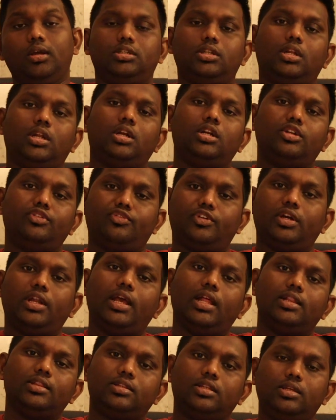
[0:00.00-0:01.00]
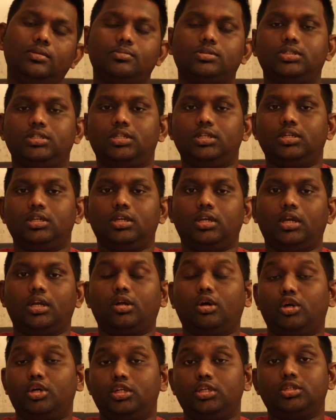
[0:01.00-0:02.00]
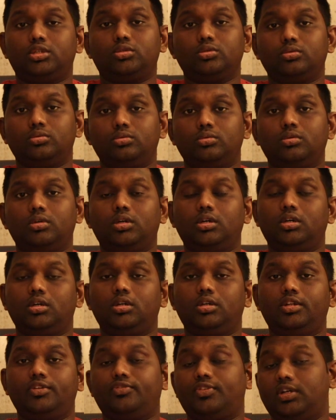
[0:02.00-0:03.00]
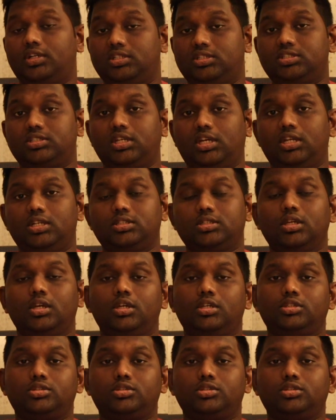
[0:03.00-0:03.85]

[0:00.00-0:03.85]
There are different health teams sitting according to different states.